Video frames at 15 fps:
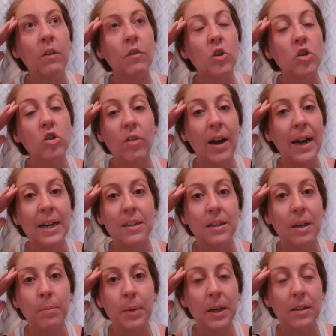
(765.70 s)

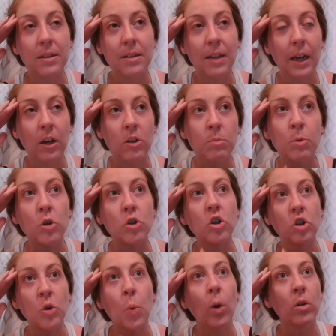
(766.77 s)
frustrating because it's like as much
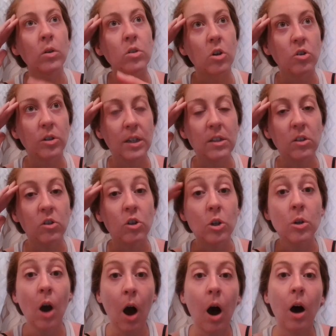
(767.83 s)
as you want to social distance,
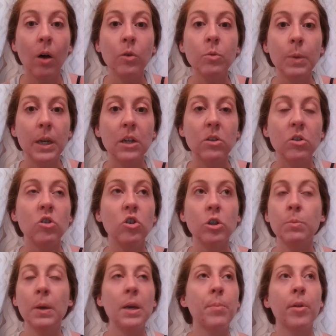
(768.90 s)
you can't because there's
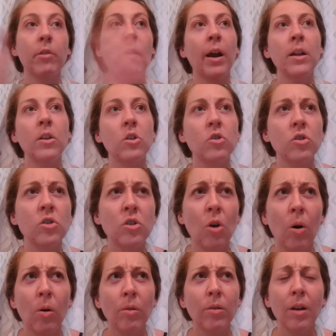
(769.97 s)
just people around that just
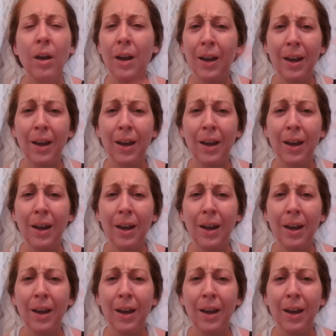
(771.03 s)
don't